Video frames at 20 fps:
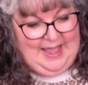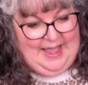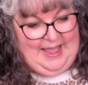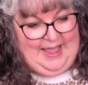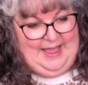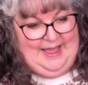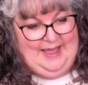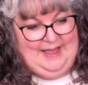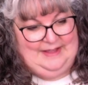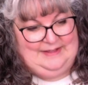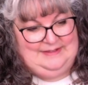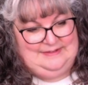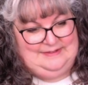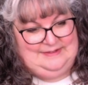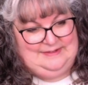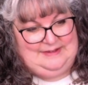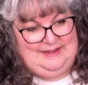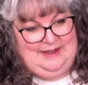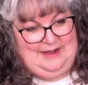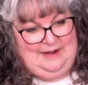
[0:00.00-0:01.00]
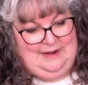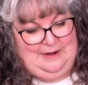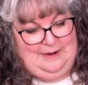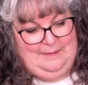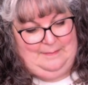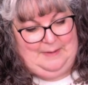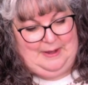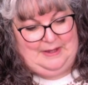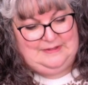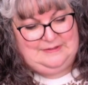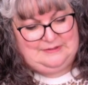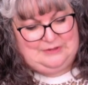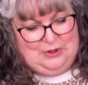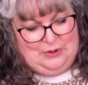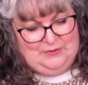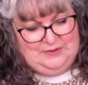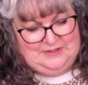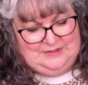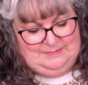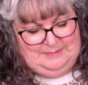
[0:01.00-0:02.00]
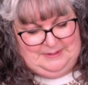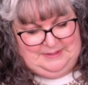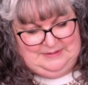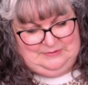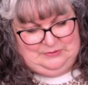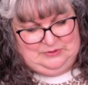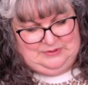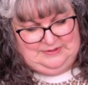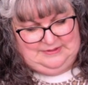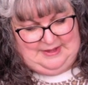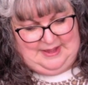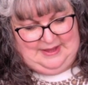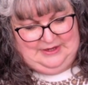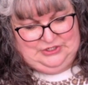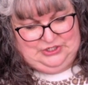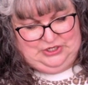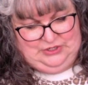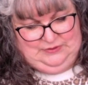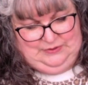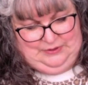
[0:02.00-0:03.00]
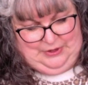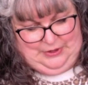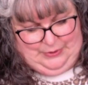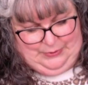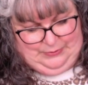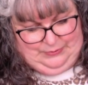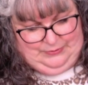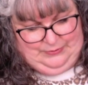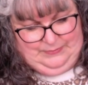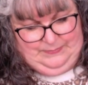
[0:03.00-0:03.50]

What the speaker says: And I saw this piece on the Stash Unload.